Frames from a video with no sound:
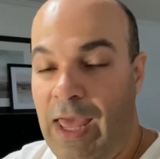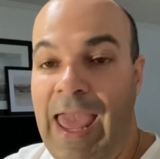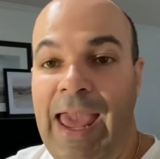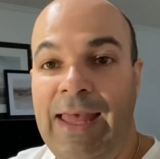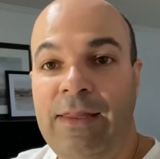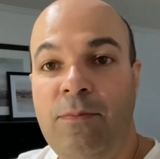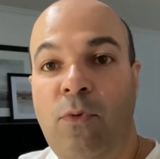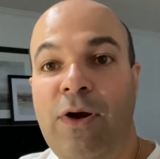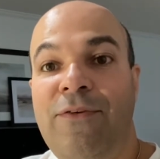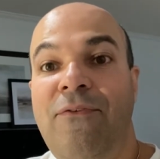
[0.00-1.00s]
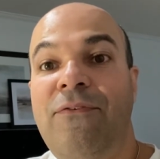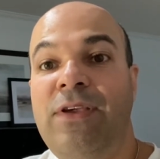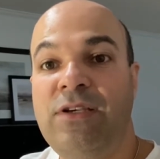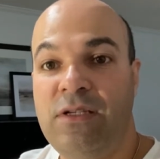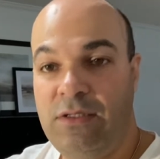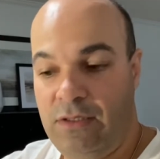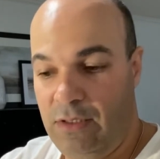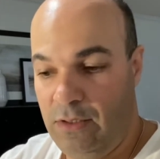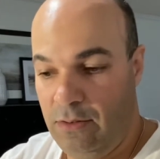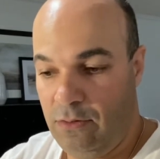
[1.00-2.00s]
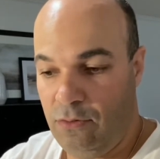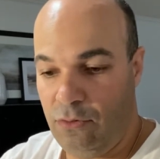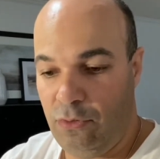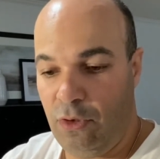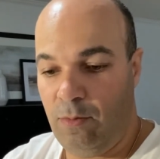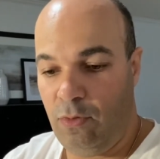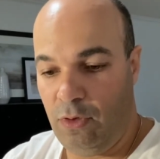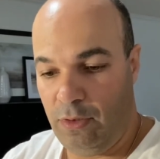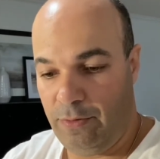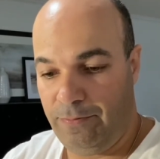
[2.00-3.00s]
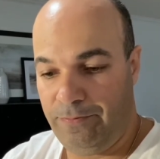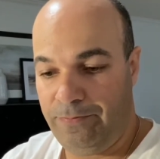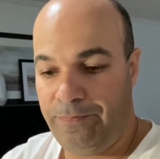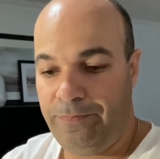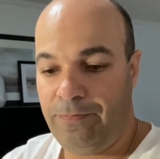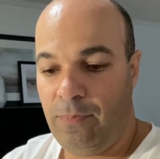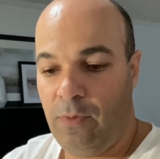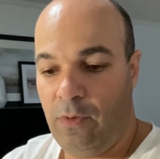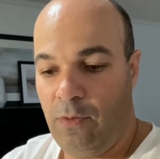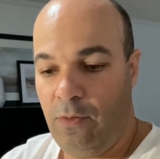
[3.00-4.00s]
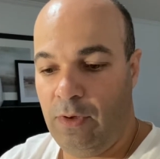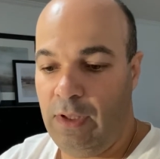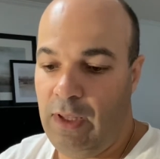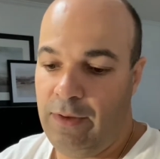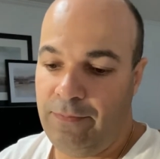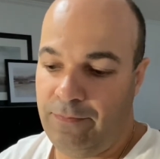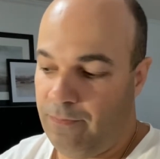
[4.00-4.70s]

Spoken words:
add more efficiency to your boiler, okay?